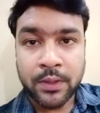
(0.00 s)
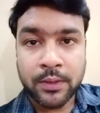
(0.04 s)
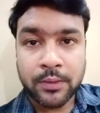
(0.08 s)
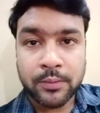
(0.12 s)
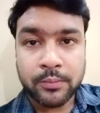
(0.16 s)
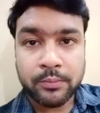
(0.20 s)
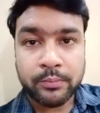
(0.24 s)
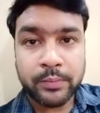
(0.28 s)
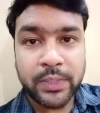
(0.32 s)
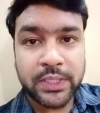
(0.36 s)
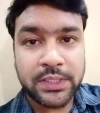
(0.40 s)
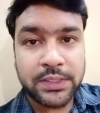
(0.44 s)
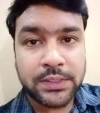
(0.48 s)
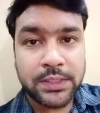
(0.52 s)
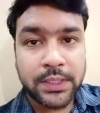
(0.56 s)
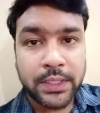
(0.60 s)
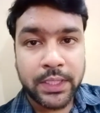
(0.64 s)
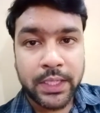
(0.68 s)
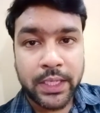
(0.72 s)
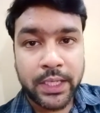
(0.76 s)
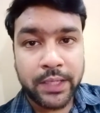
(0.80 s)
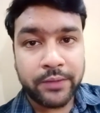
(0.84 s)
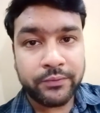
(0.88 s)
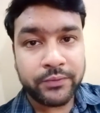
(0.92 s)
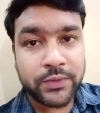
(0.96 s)
but
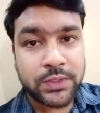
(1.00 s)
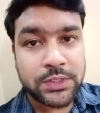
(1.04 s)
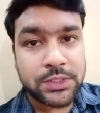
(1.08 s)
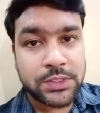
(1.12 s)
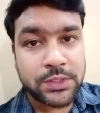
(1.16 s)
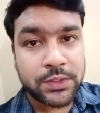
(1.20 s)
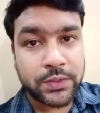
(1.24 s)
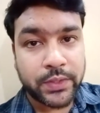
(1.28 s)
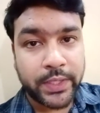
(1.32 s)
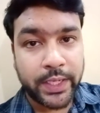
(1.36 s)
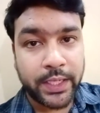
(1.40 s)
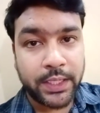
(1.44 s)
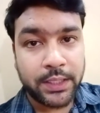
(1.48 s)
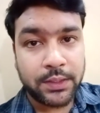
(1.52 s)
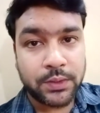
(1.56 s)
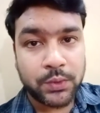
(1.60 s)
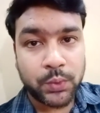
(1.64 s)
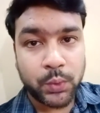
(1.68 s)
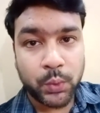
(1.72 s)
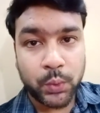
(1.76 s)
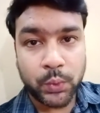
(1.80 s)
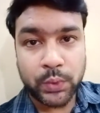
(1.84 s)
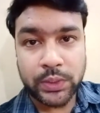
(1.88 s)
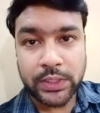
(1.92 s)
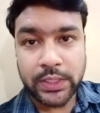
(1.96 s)
he was crying
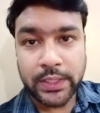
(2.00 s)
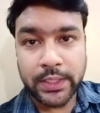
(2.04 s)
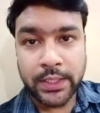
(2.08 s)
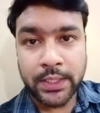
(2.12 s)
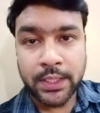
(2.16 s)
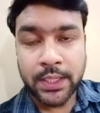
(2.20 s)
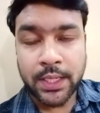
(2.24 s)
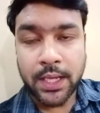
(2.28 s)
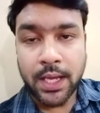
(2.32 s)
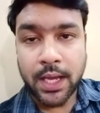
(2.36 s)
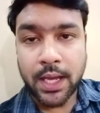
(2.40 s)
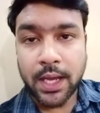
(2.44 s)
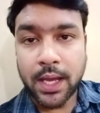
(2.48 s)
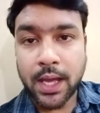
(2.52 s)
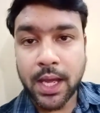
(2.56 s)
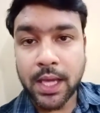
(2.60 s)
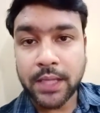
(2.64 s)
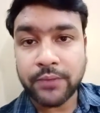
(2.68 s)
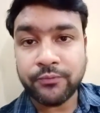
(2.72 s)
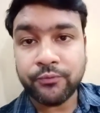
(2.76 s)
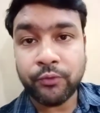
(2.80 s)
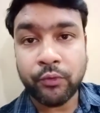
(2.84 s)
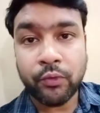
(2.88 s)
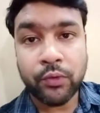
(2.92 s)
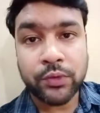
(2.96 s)
only, "I
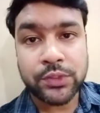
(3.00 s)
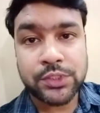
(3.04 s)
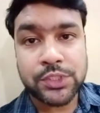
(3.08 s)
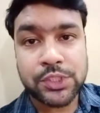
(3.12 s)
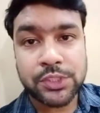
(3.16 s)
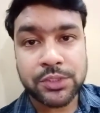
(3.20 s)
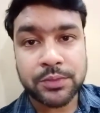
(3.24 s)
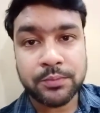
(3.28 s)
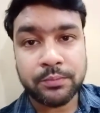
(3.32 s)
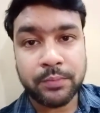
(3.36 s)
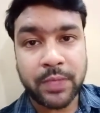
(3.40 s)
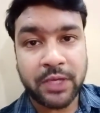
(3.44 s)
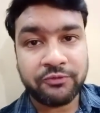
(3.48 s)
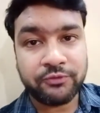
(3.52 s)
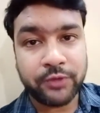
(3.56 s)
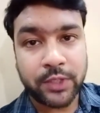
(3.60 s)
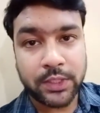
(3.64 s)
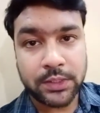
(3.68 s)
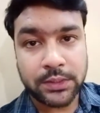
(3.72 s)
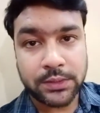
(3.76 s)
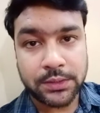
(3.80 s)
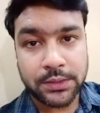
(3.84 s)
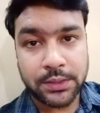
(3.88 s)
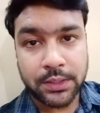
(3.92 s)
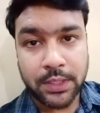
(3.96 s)
want my
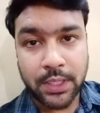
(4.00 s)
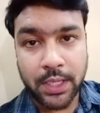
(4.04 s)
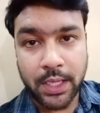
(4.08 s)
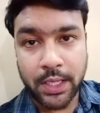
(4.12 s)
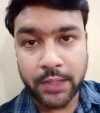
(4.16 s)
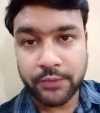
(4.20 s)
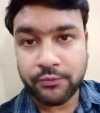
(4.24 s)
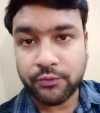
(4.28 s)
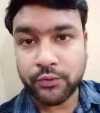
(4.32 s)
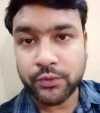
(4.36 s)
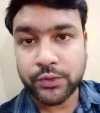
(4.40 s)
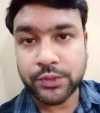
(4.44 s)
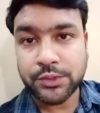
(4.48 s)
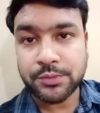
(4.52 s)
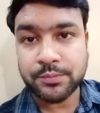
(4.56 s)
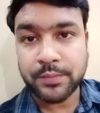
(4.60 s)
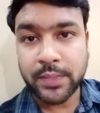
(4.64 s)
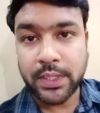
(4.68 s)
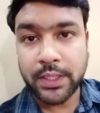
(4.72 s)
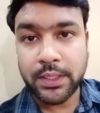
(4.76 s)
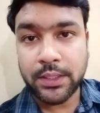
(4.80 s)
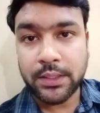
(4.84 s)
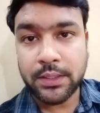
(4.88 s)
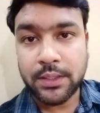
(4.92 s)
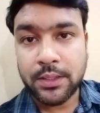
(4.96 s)
father, I want
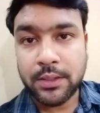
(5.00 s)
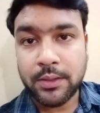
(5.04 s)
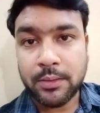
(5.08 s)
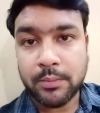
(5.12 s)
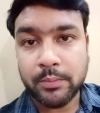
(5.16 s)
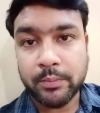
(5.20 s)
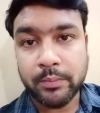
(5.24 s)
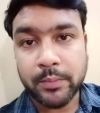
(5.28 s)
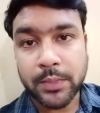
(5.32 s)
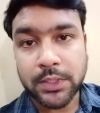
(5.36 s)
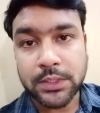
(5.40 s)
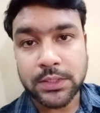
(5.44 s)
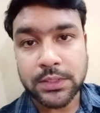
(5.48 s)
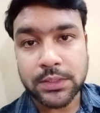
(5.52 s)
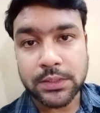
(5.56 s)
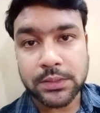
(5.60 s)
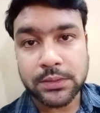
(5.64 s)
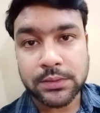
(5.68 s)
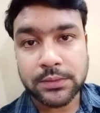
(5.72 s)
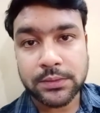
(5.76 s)
my mother."